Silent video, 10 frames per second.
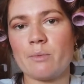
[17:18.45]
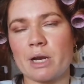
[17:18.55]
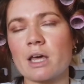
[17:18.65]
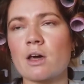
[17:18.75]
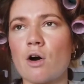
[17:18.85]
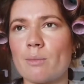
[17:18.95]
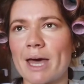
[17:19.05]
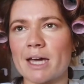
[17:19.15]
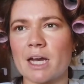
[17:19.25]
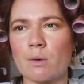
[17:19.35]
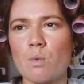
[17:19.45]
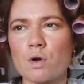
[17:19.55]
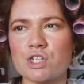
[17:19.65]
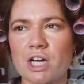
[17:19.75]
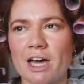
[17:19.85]
When I go back and I
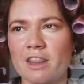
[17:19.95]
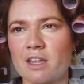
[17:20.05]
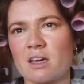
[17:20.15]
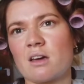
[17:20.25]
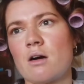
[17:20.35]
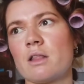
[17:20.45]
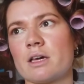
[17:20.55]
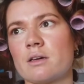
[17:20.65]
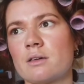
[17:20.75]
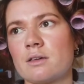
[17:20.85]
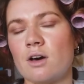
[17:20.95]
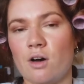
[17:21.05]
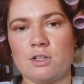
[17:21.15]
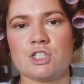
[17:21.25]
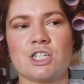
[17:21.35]
watch it, I think, golly
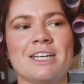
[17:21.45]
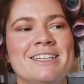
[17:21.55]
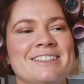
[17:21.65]
gosh,